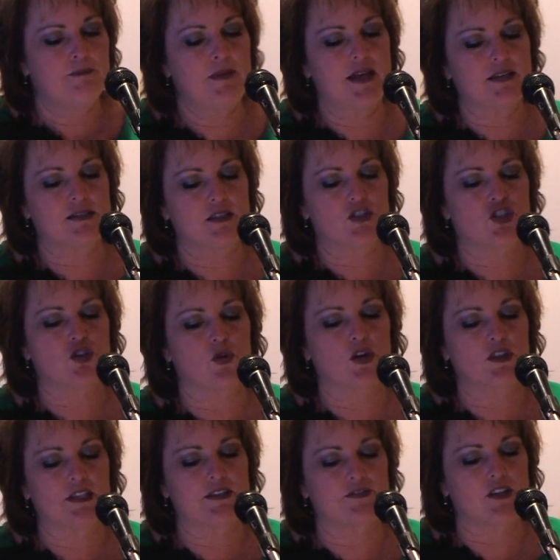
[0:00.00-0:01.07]
makes it
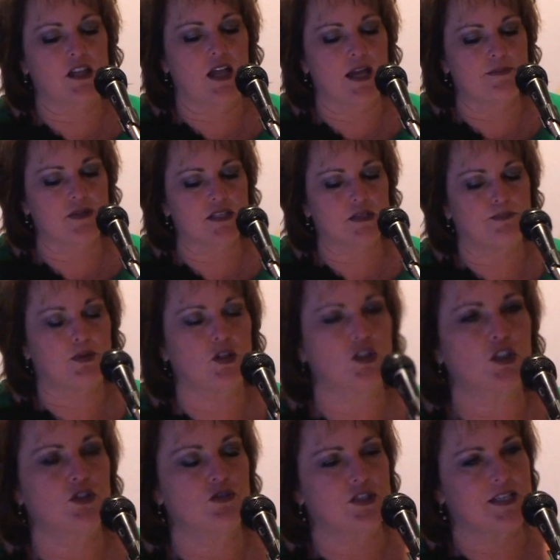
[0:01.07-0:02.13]
short-lived climate
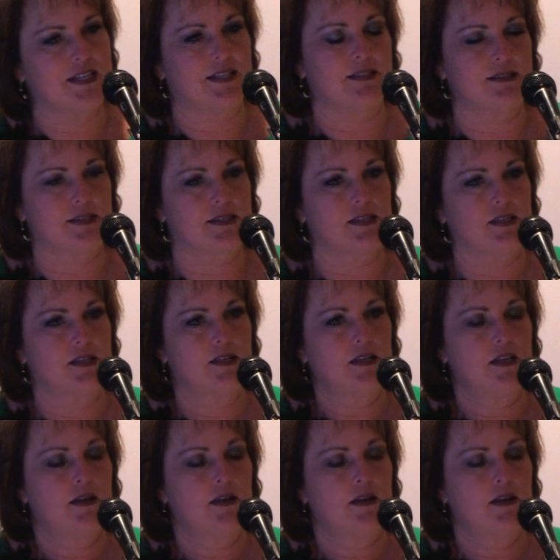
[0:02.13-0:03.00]
pollutants,